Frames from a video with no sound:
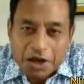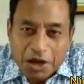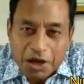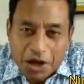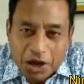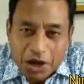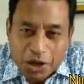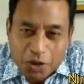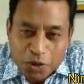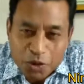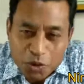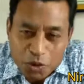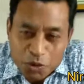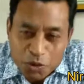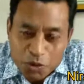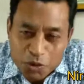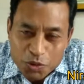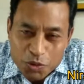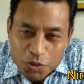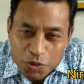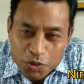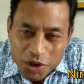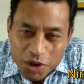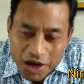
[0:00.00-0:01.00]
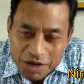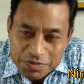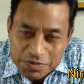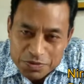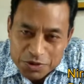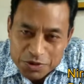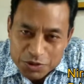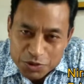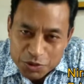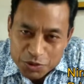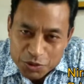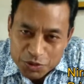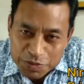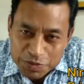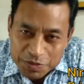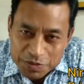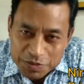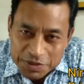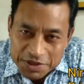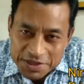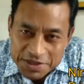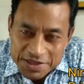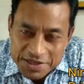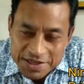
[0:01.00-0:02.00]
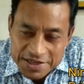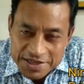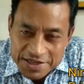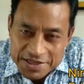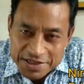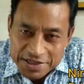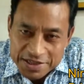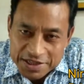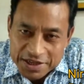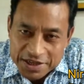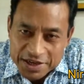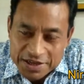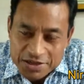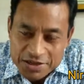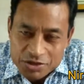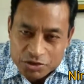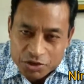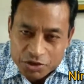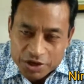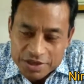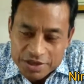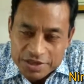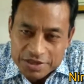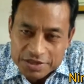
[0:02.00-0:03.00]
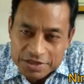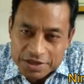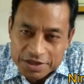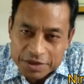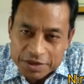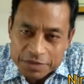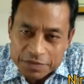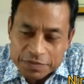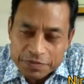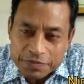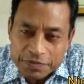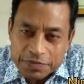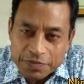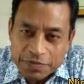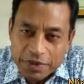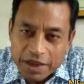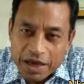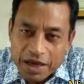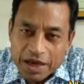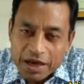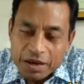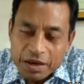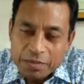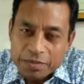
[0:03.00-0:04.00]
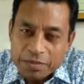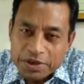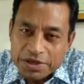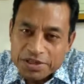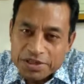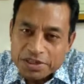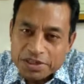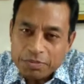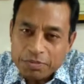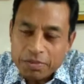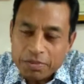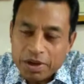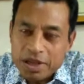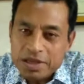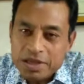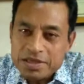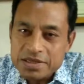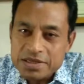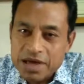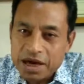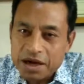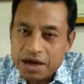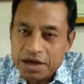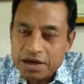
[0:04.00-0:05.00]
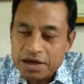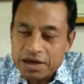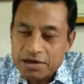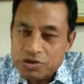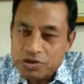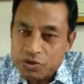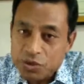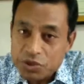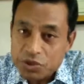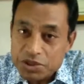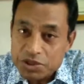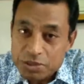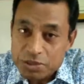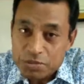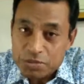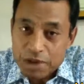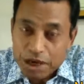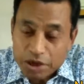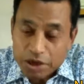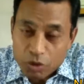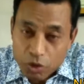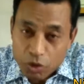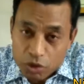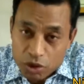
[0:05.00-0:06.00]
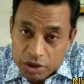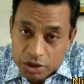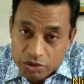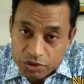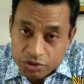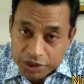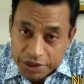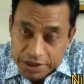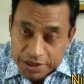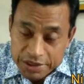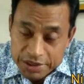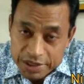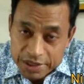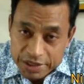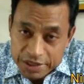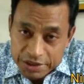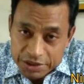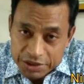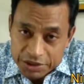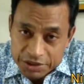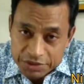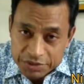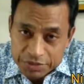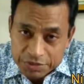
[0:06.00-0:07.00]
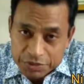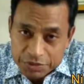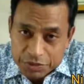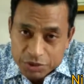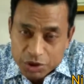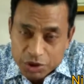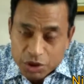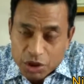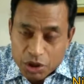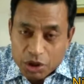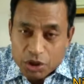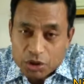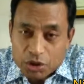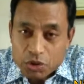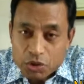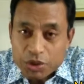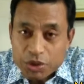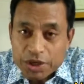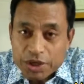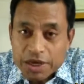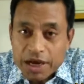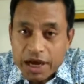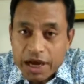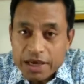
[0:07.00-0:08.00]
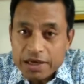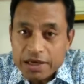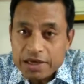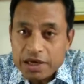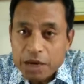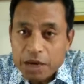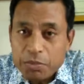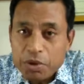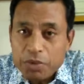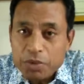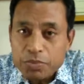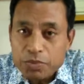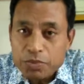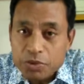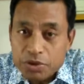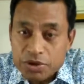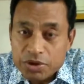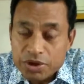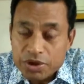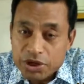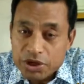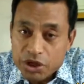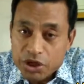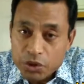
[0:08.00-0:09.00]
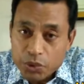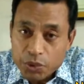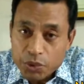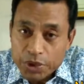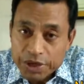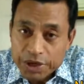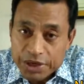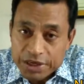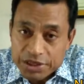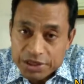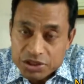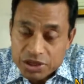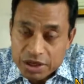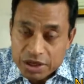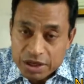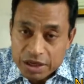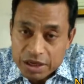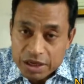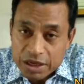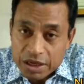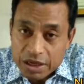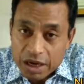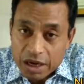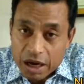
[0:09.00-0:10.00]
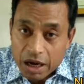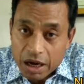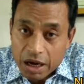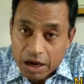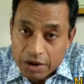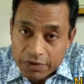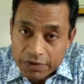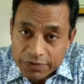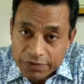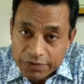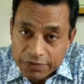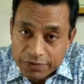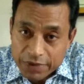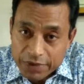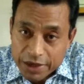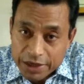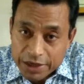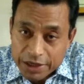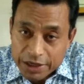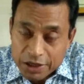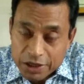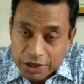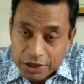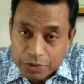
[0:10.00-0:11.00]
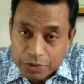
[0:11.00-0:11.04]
Hello, good afternoon. This is Niran Shrestha, Principal Sangla Tourism and Hotel Training Center. Today I come up with a new edition of my